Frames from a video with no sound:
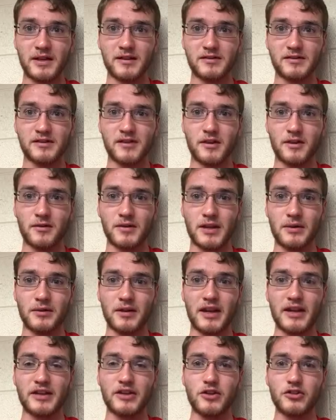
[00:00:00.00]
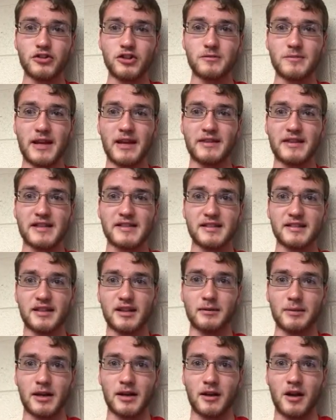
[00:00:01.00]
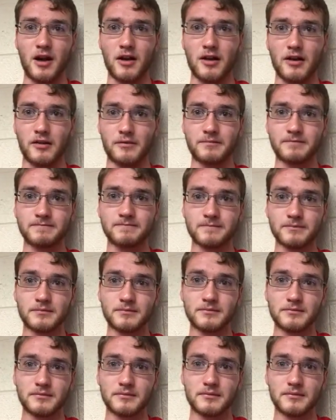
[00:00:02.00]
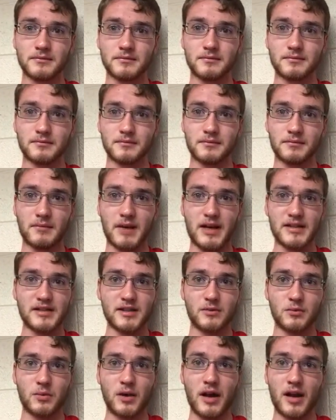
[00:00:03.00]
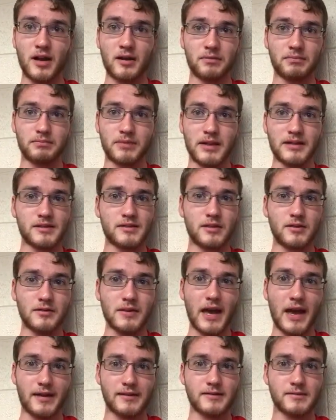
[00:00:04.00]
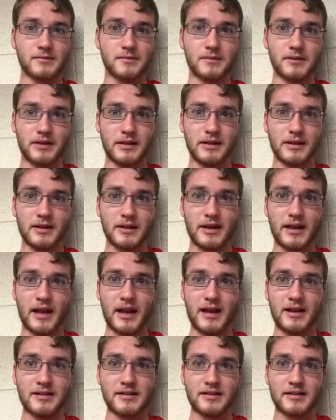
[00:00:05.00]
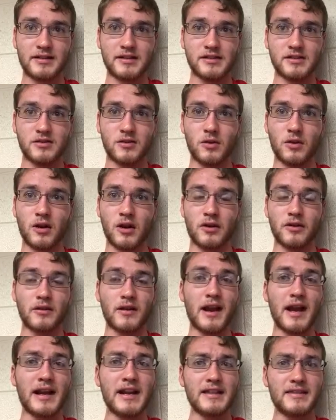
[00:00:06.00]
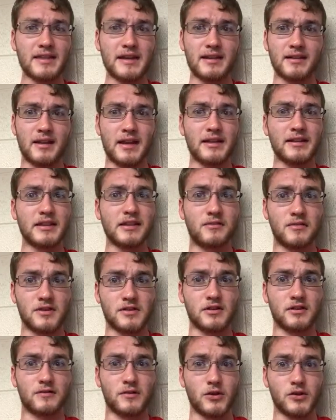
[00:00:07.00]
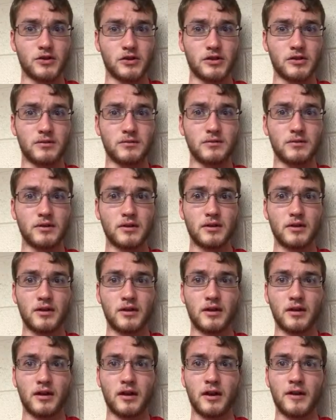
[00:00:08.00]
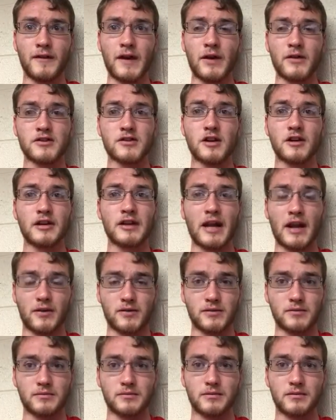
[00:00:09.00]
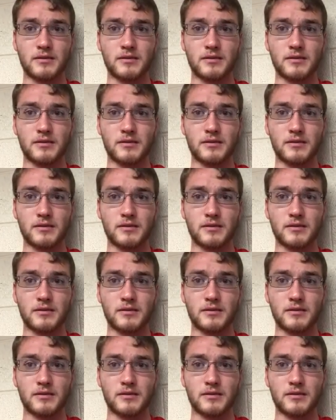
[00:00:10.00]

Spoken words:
And so they were like, you should make this a little bit longer. And I said, well, let's do that. And it is no longer anything like the original version of how it started out.